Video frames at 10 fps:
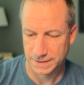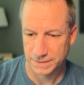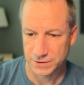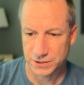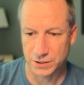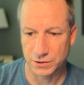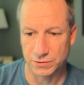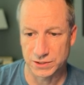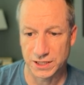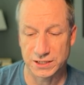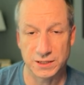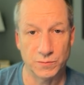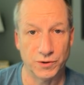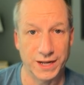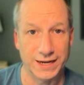So
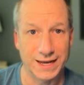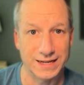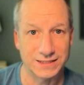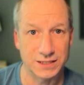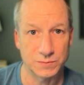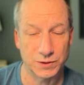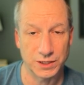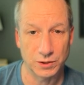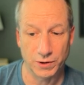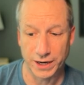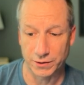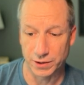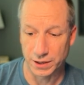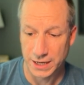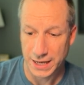16.89 cents per kilowatt
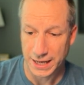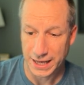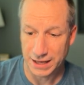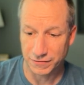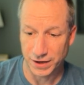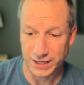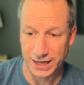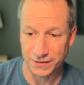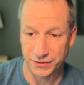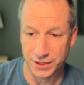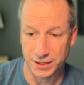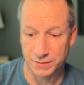hour if I get the